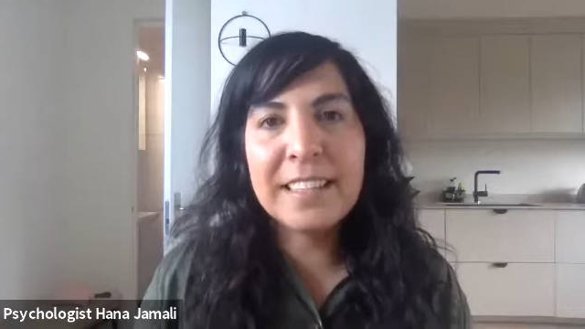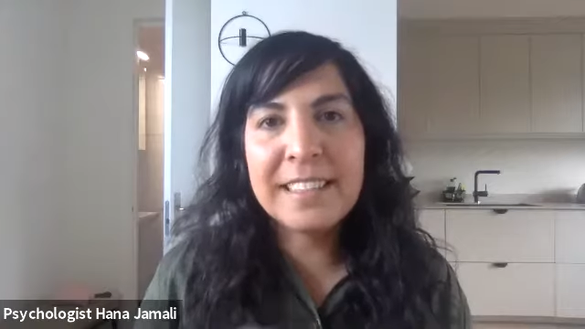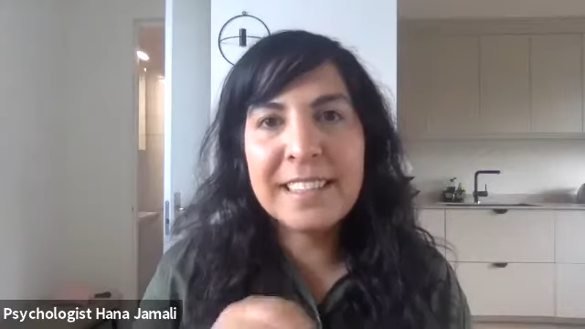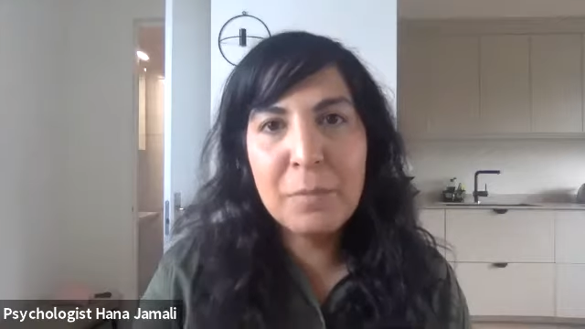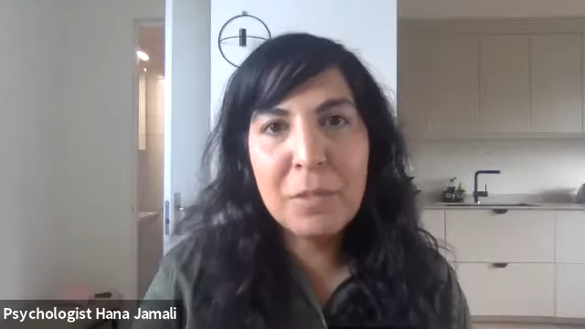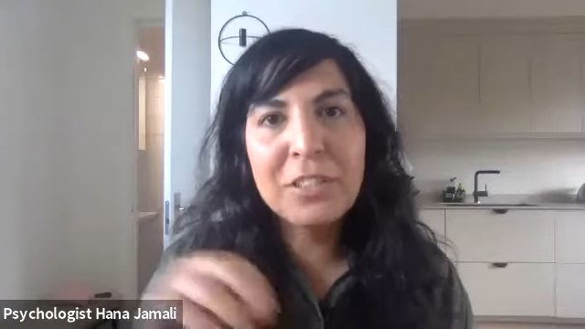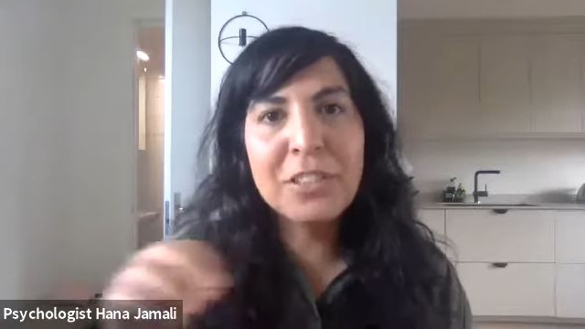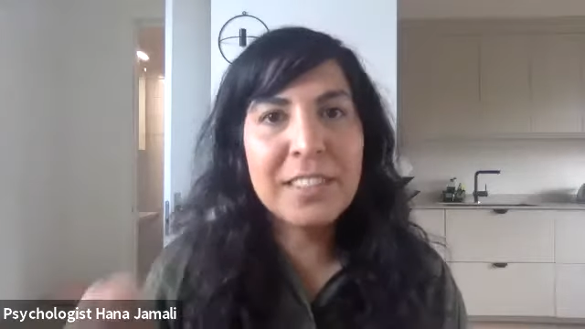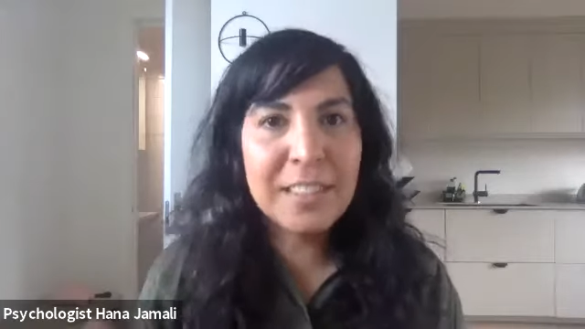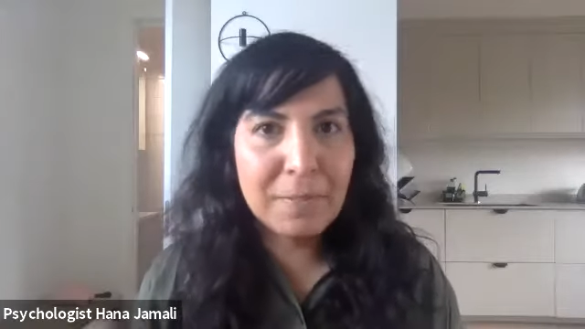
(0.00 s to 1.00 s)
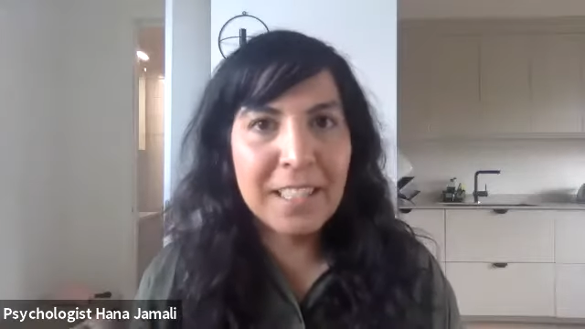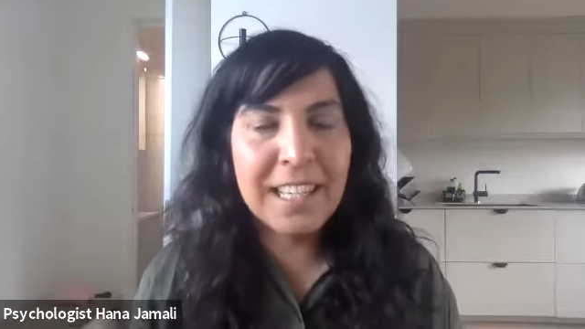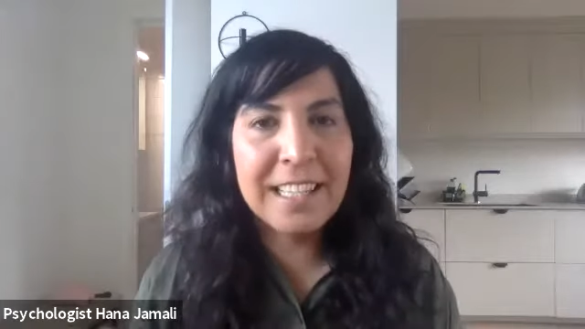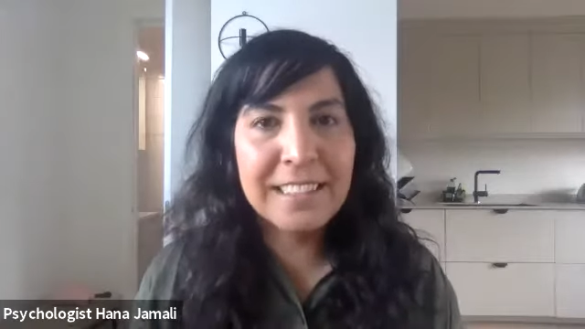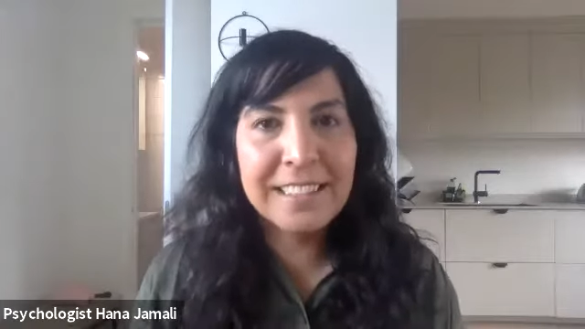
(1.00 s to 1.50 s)
that's similar to
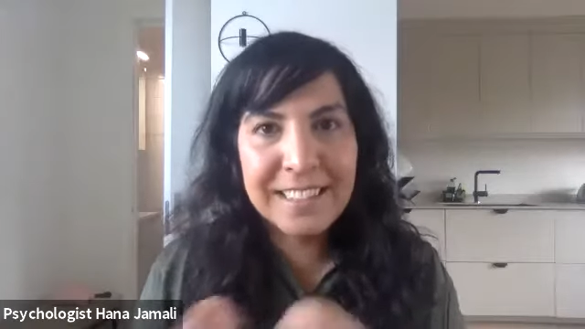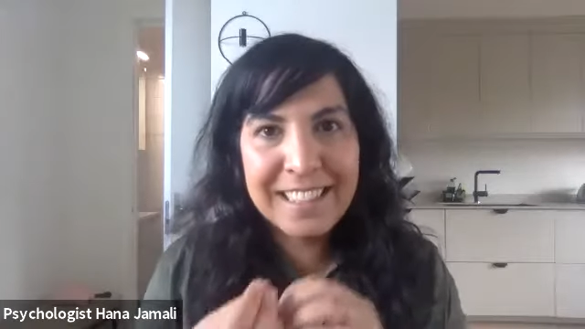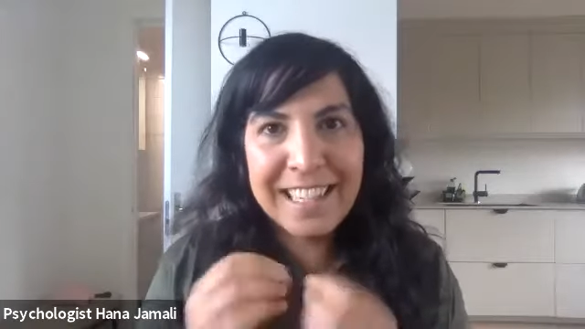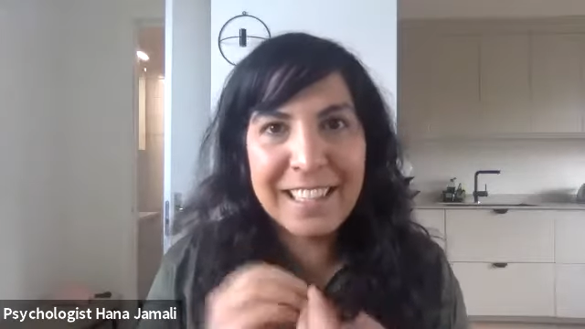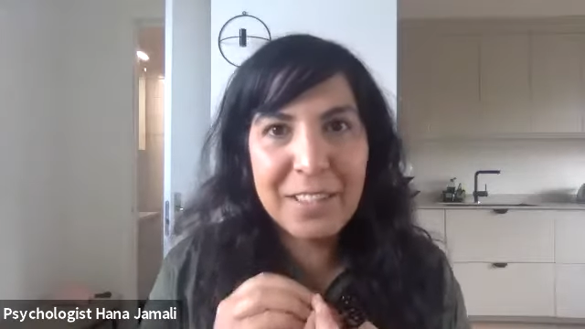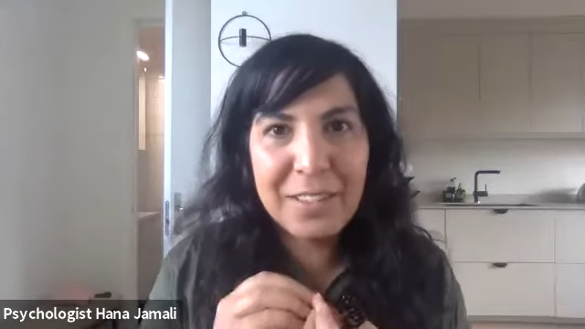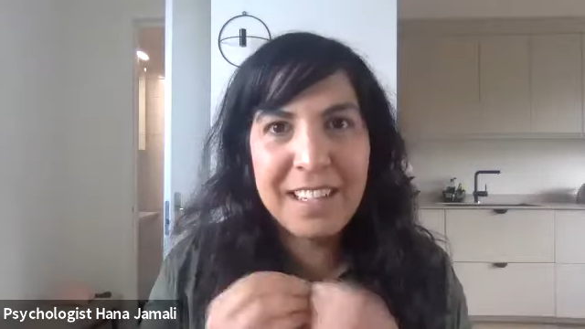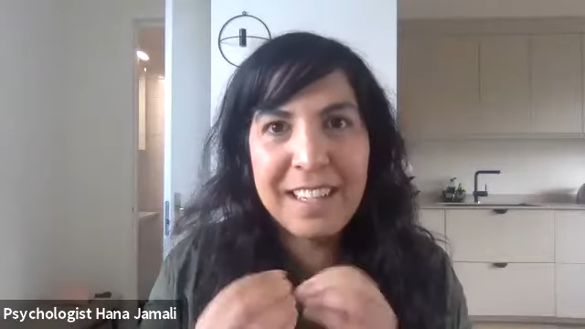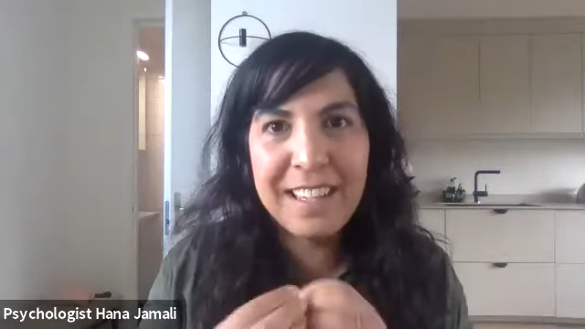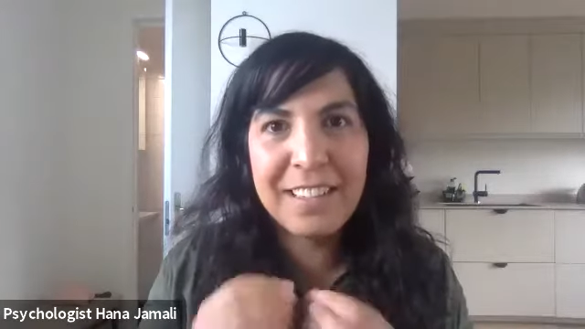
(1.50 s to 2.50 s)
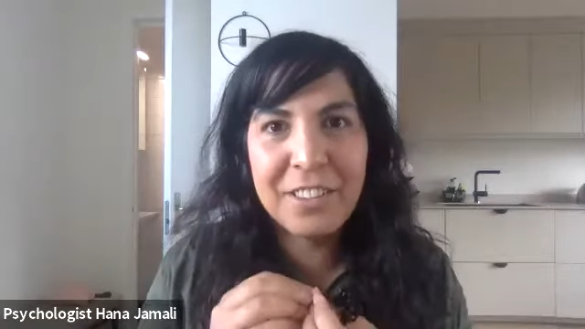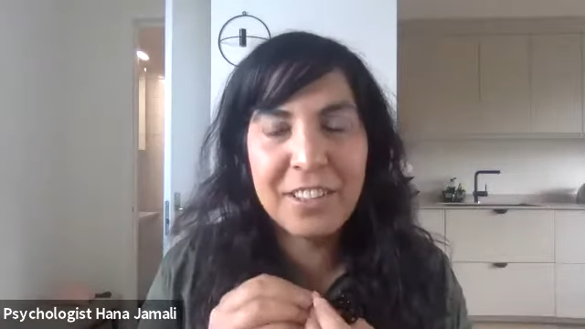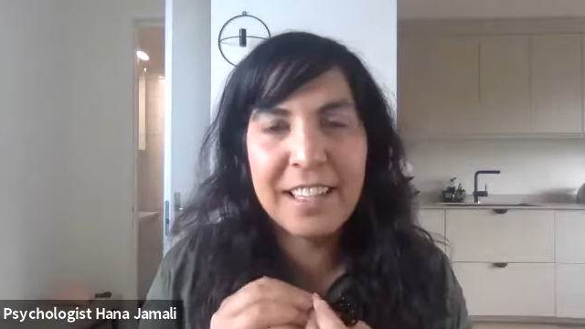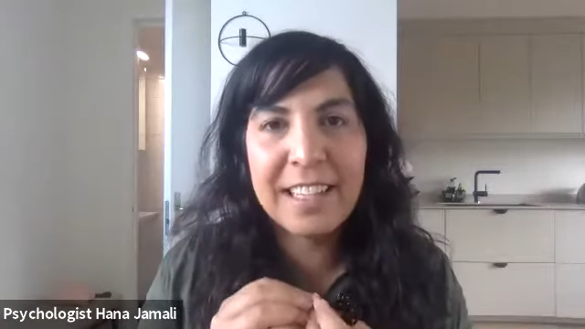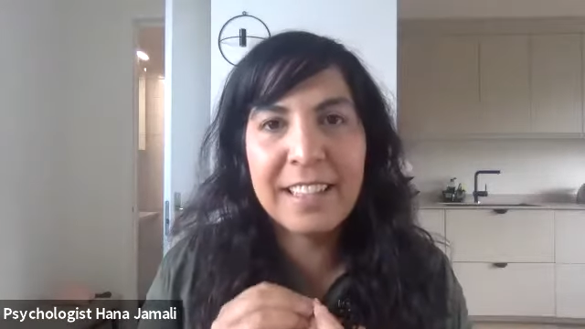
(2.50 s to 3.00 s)
something else get
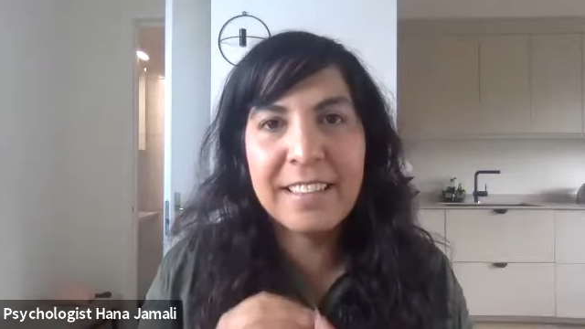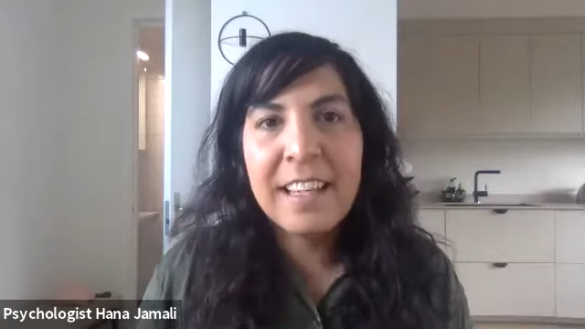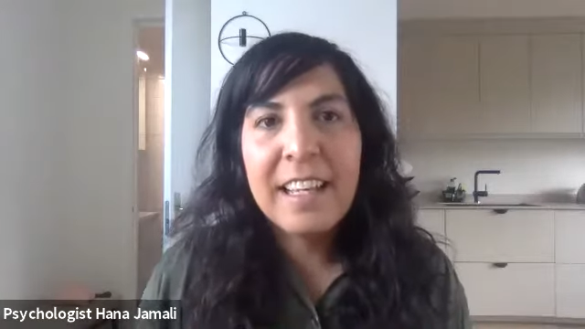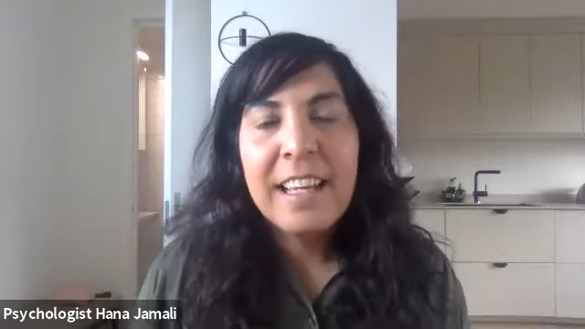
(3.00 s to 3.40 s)
interlinked.